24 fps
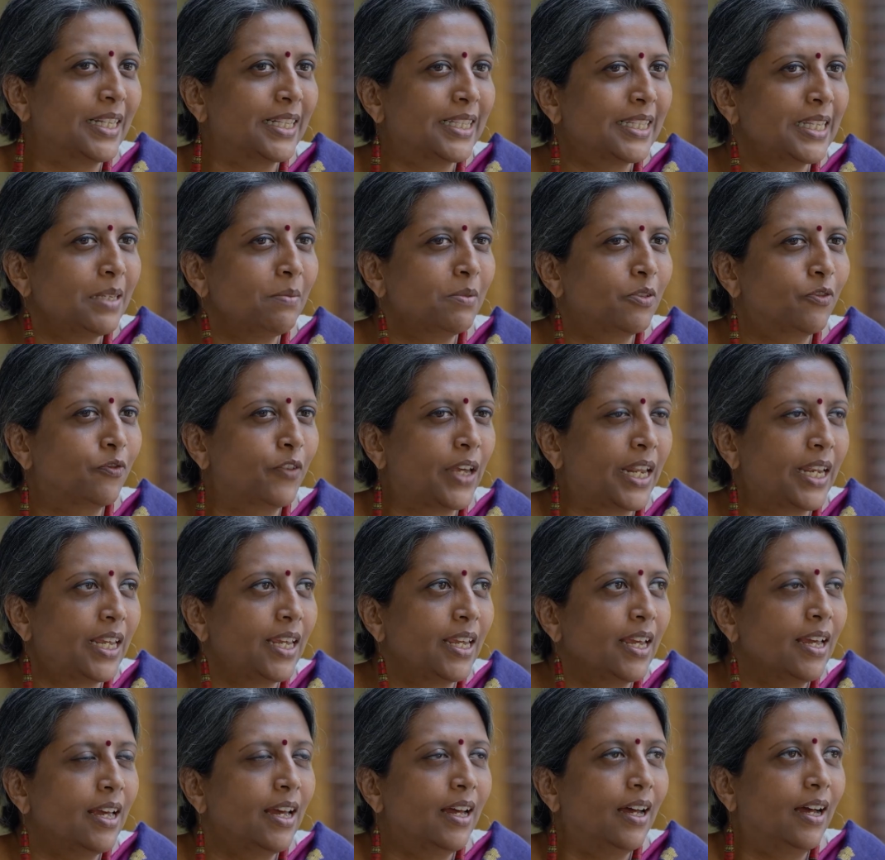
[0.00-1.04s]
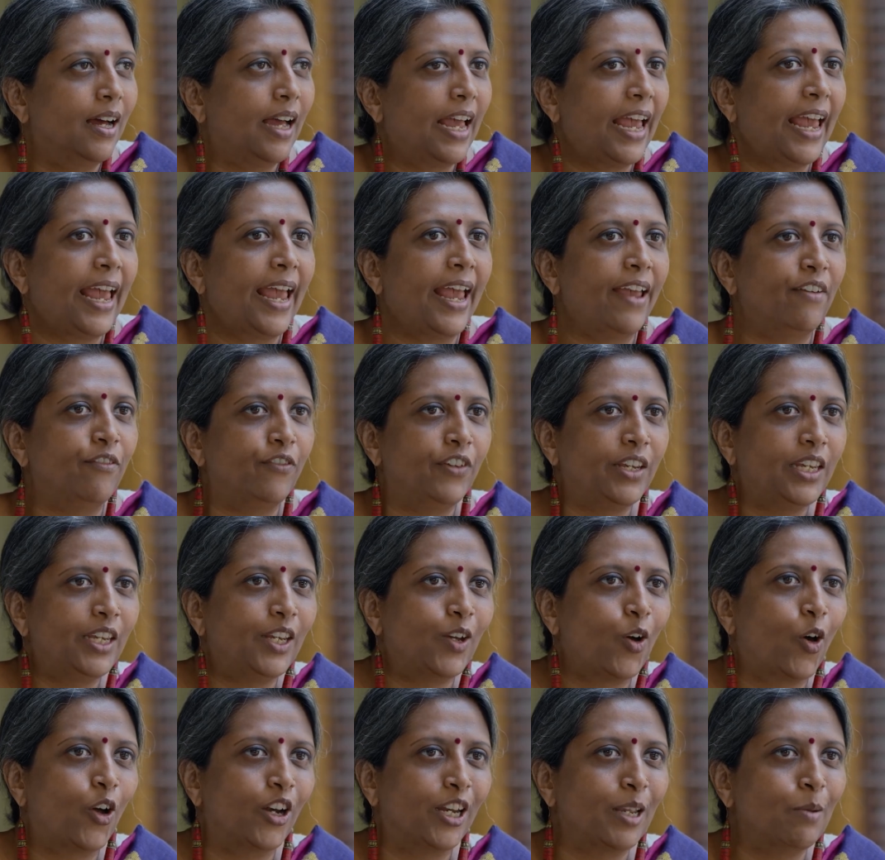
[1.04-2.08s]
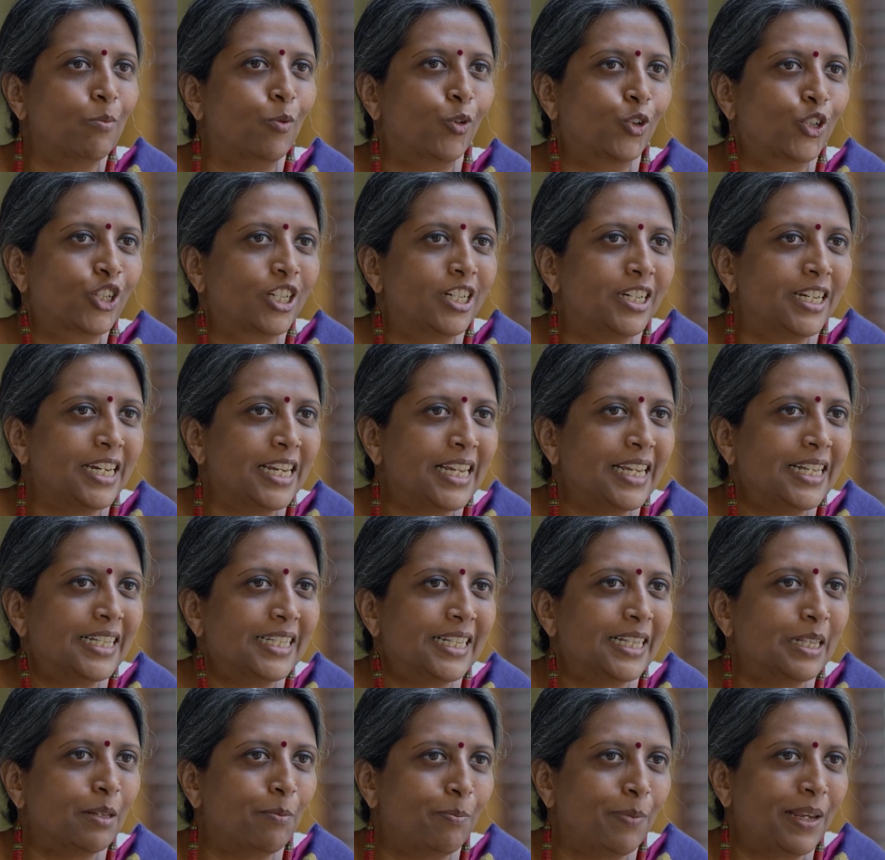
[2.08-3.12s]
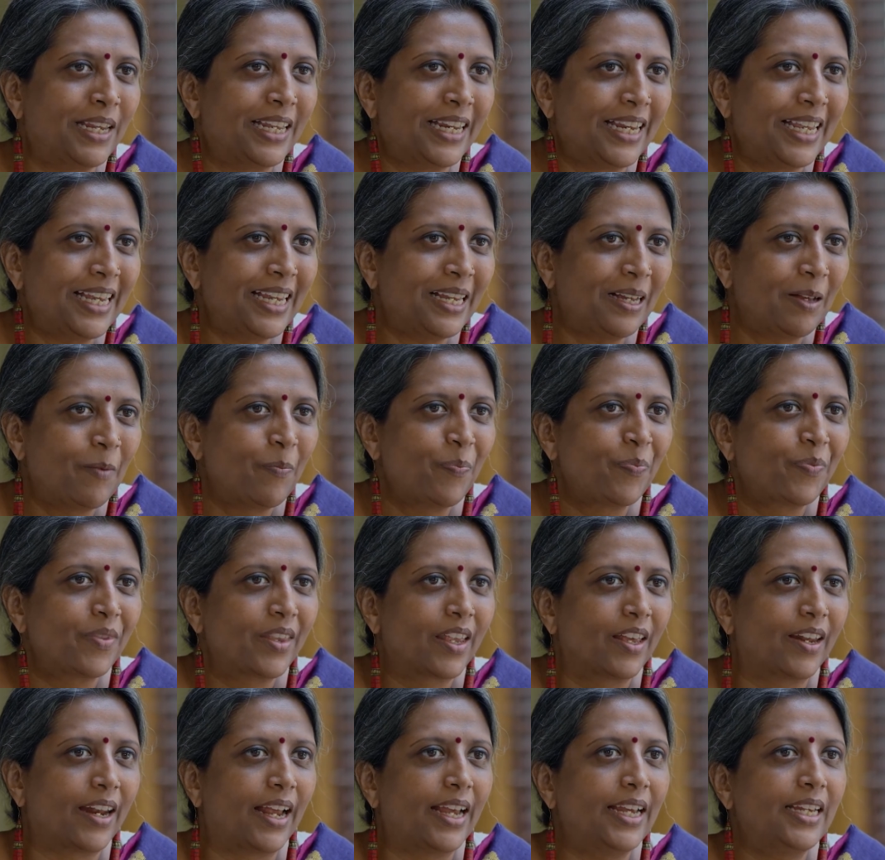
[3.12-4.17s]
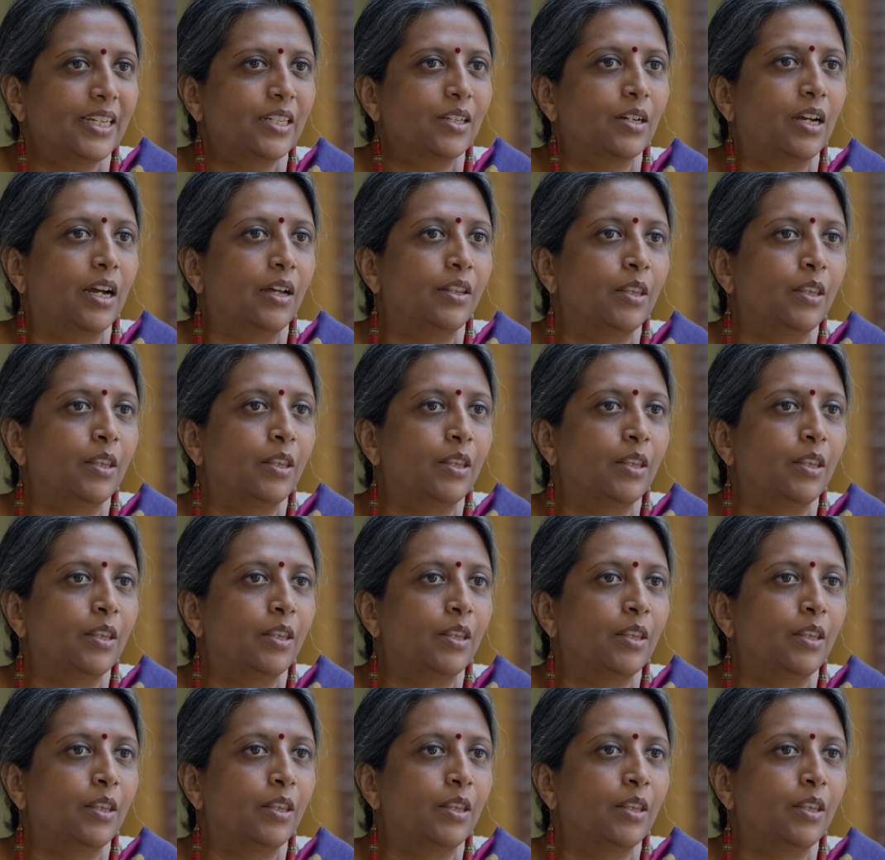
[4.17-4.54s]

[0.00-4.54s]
it seems very heavy on emotional needs in the beginning, right?